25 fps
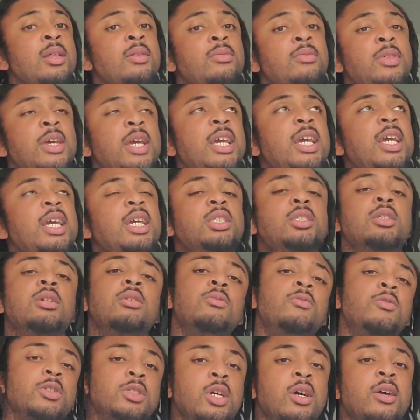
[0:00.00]
these,
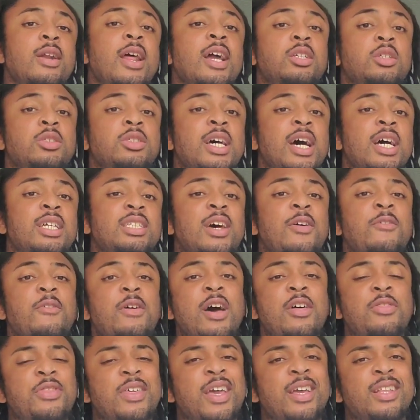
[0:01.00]
for certain exercises,
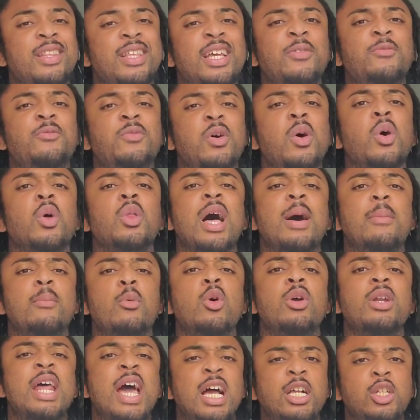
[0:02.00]
I think they feel a lot
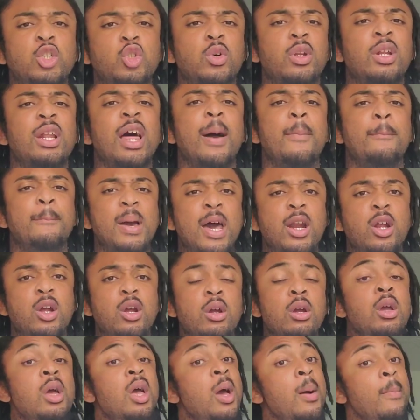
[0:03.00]
more natural and a lot
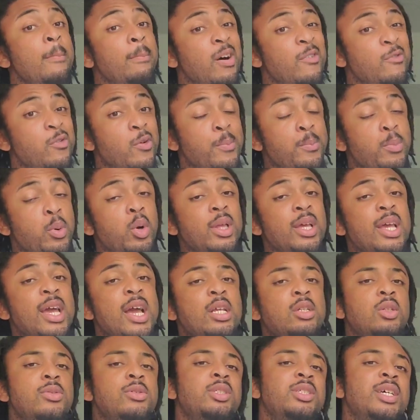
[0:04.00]
better. But for pulling
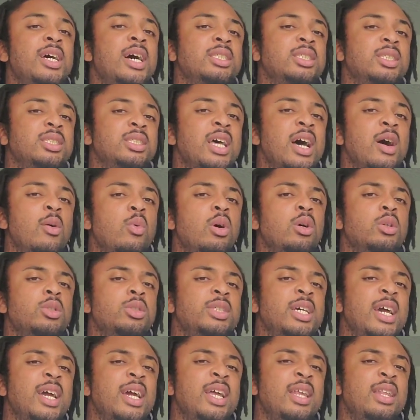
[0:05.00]
exercises, I will
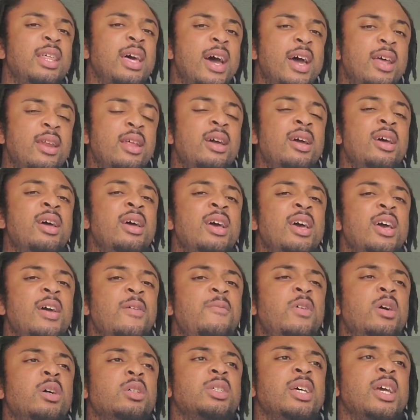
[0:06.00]
say that it
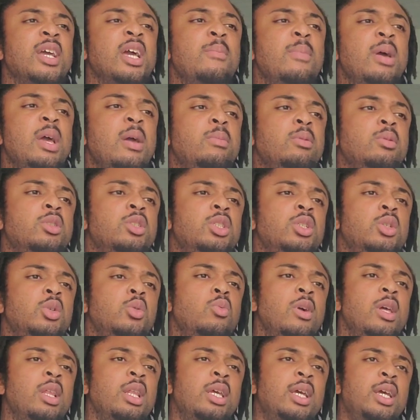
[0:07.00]
feels like I'm able to
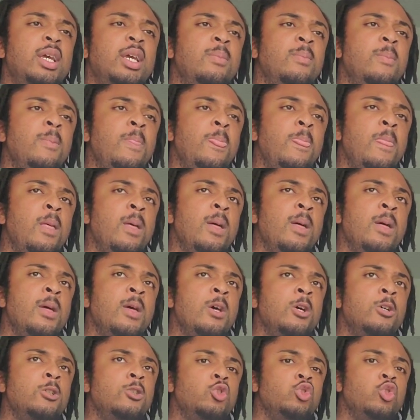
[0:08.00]
really
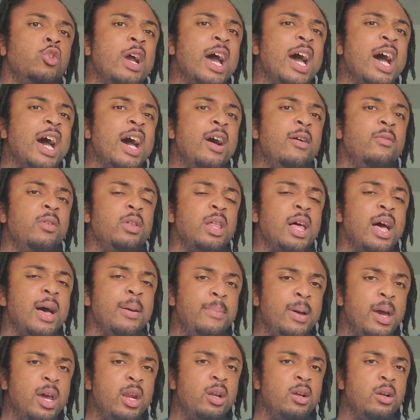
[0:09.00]
drive a
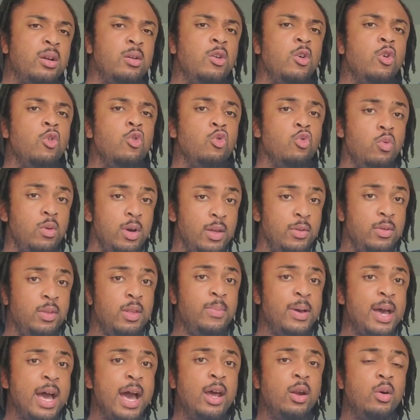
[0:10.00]
lot better with the
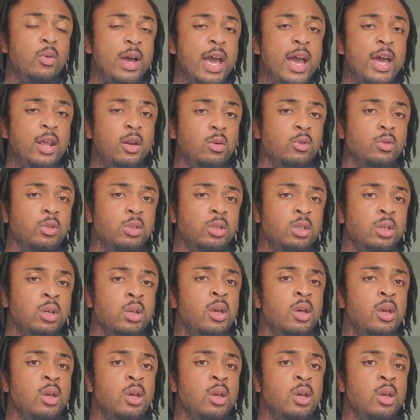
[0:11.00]
paddle handles.